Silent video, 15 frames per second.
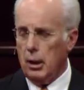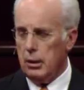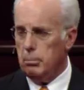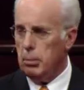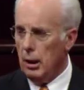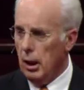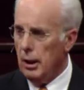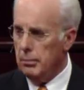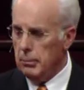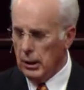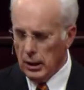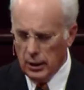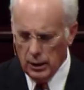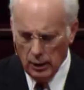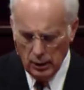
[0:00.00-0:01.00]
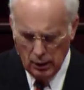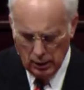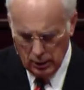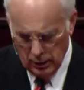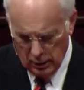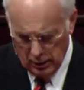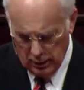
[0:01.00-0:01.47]
by the blind men,
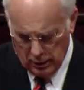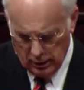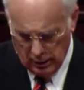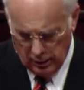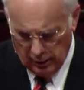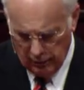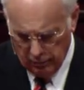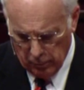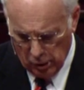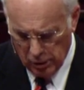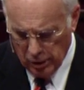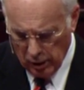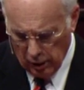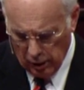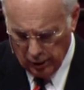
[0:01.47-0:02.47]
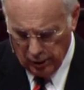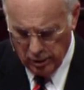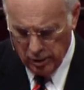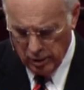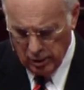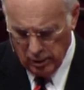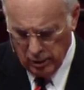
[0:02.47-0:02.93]
Have mercy on
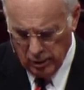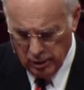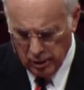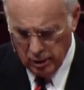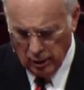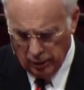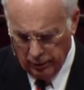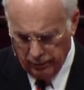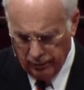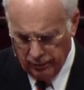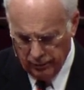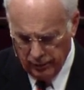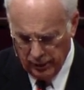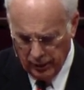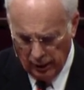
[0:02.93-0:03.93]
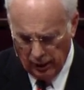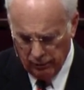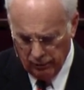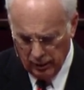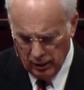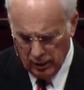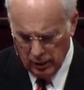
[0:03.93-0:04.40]
us, Son of
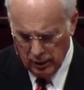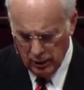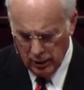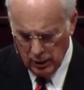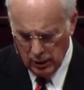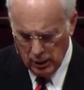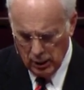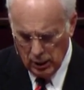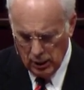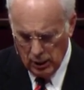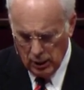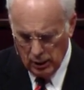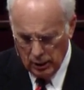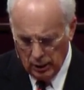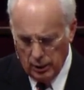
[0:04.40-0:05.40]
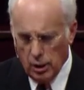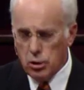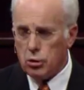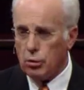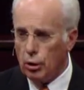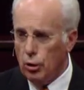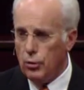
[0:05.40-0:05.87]
David. It
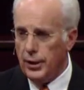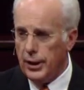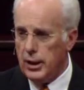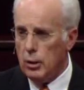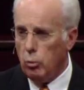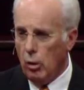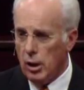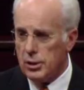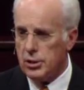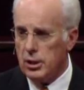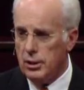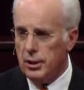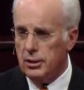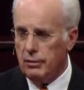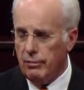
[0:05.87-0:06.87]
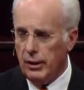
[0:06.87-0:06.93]
is true that he was in the